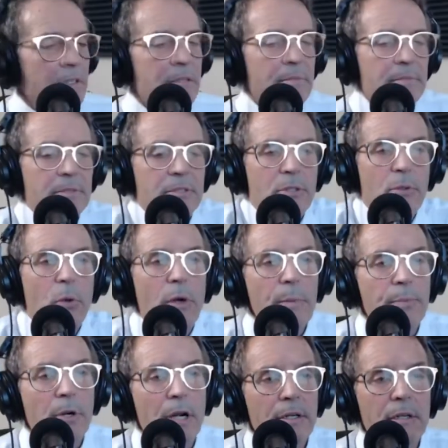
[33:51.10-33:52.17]
Yeah. Corey
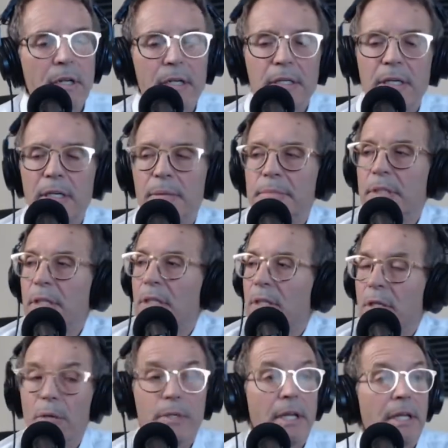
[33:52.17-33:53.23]
Proctor dot
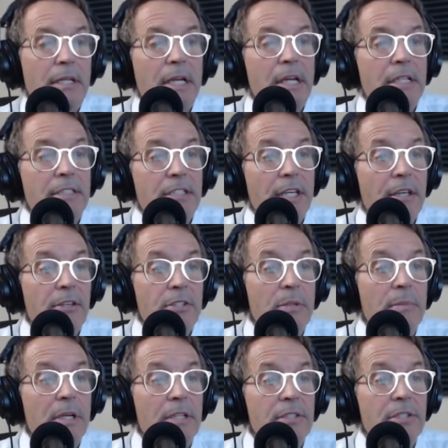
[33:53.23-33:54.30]
com. Okay, guys, thank you so
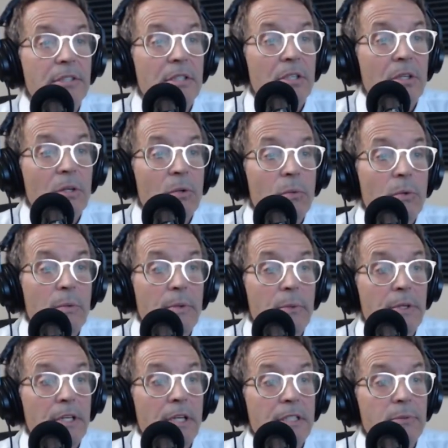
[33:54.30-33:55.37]
much. We'll be
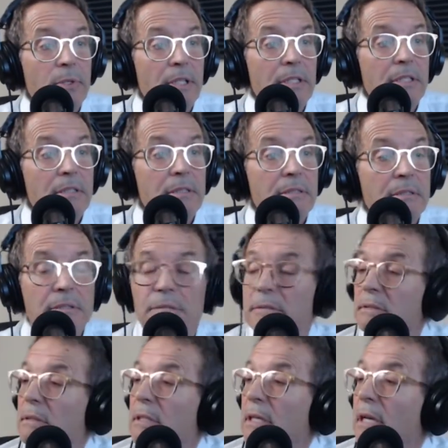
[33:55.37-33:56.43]
with you next week.
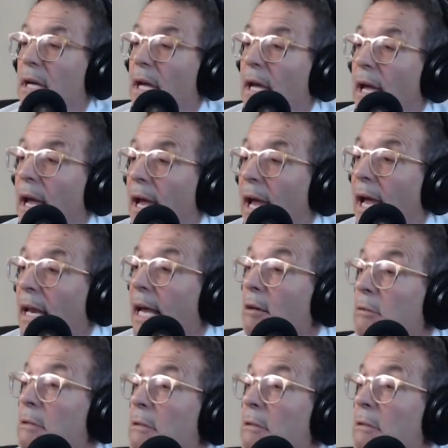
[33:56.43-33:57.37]
And out.